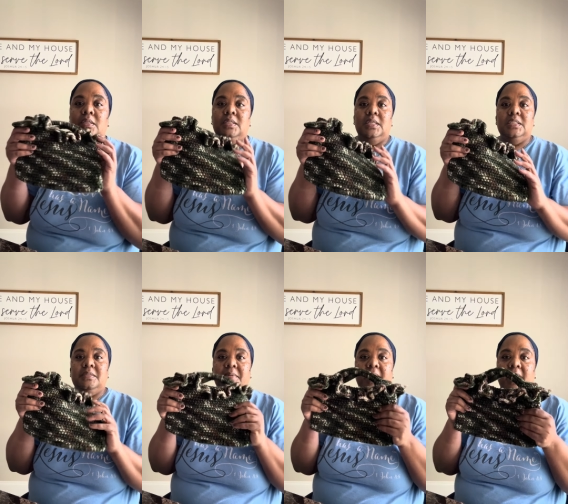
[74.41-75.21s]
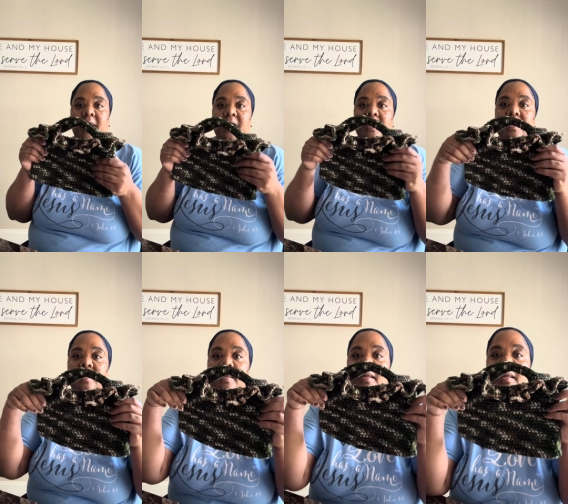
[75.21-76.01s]
this bag.
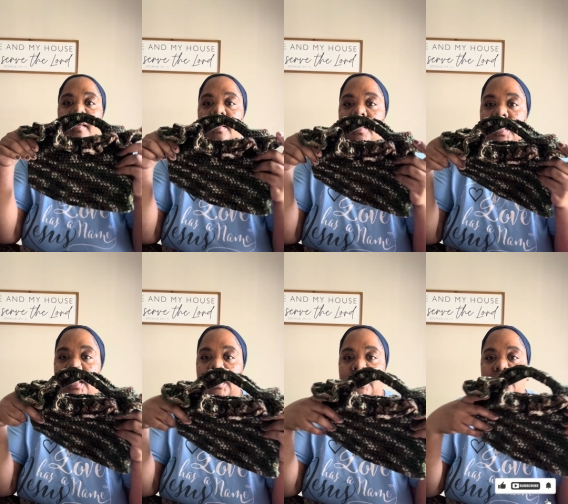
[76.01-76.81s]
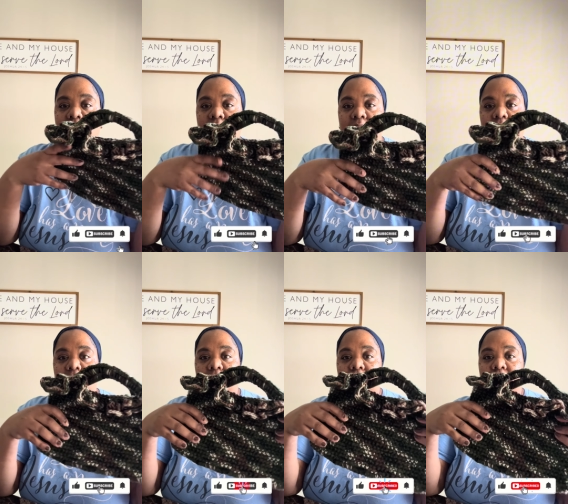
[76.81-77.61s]
It's so cute,